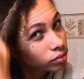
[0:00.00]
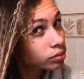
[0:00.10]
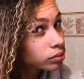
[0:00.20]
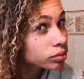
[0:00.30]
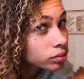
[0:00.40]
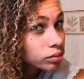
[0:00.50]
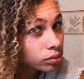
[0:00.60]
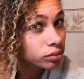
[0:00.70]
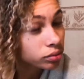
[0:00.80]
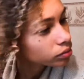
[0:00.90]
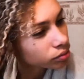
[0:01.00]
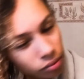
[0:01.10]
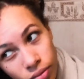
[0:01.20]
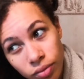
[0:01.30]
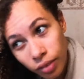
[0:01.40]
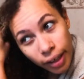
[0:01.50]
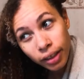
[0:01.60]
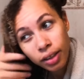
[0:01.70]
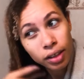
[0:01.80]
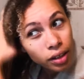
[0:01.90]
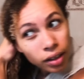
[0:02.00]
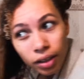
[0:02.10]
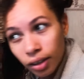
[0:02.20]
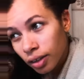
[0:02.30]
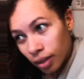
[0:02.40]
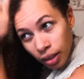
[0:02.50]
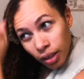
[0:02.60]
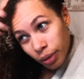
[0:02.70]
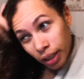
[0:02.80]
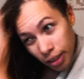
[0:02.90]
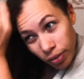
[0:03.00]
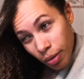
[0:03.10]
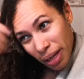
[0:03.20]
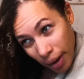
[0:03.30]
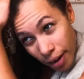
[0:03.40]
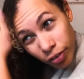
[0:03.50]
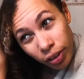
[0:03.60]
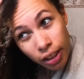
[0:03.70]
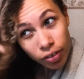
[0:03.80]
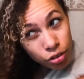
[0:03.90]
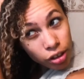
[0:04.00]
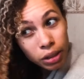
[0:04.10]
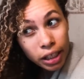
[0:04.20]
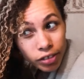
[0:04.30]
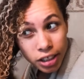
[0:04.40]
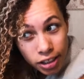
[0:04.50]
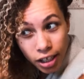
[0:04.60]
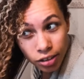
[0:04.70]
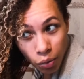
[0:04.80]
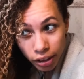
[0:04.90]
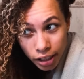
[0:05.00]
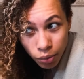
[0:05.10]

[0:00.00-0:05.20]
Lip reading: gel on top so that it stays slick as I'm going along, but if I just try to braid my